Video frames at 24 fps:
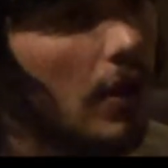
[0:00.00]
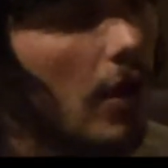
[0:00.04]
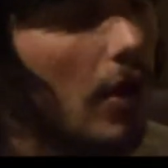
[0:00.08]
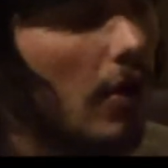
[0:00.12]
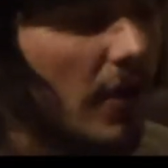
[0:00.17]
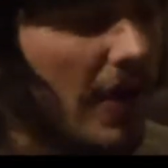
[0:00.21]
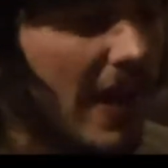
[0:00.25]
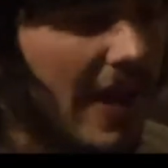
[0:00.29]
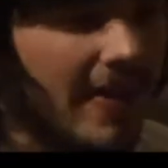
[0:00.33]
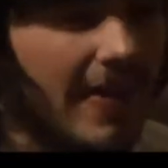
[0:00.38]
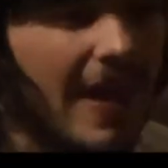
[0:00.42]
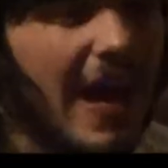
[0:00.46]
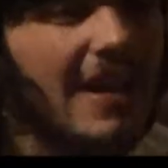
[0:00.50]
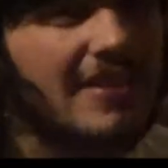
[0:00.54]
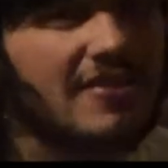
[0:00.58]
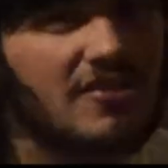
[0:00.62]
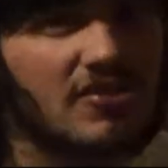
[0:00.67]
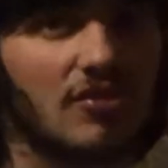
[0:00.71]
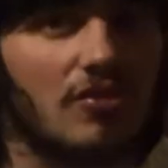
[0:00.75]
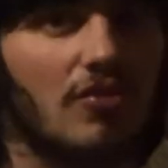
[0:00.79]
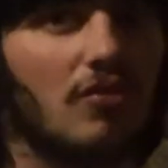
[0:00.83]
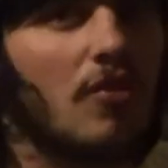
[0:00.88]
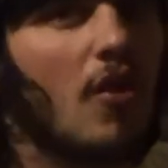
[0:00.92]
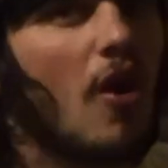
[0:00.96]
Okay,
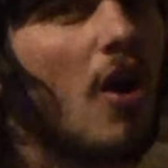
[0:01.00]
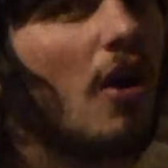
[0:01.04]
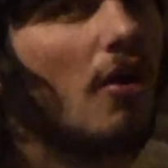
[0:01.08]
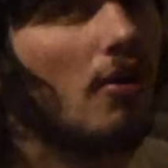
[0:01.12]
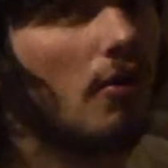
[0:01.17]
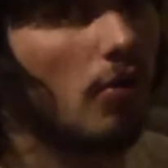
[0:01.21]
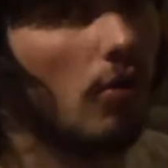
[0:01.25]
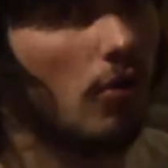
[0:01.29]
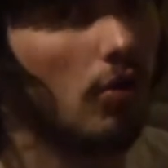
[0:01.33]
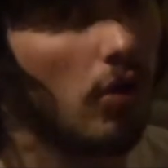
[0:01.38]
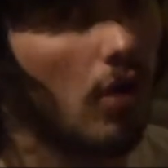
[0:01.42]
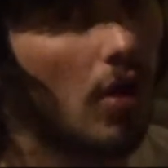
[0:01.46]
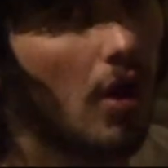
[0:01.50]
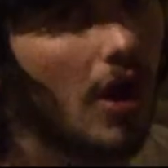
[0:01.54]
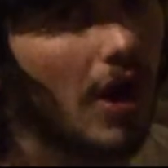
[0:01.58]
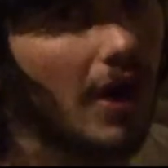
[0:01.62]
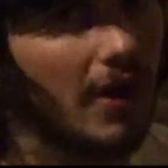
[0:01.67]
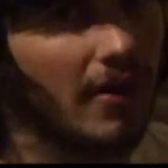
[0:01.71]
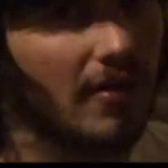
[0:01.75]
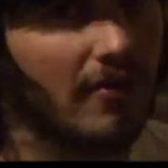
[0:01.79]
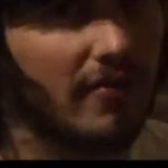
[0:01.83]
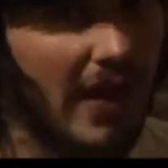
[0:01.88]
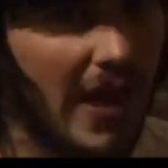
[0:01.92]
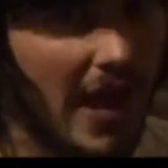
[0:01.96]
that's not a
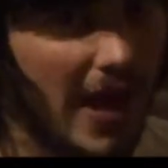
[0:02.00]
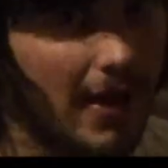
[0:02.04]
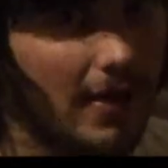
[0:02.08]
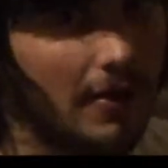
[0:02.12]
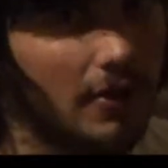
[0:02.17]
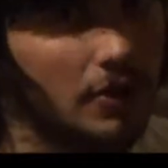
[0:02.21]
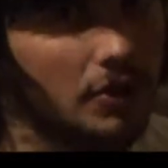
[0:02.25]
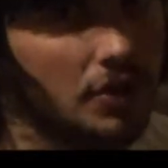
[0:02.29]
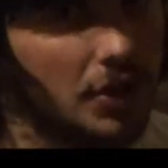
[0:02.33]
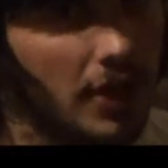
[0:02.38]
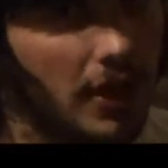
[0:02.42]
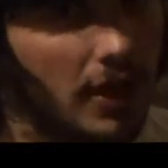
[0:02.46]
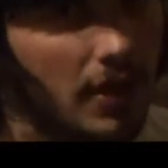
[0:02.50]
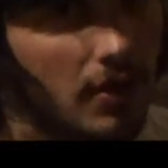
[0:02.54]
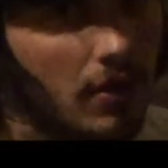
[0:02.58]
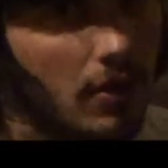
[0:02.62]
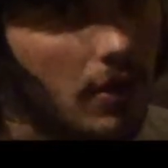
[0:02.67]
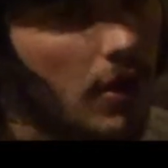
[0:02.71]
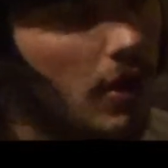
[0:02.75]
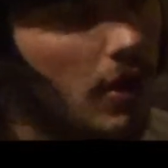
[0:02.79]
lot of energy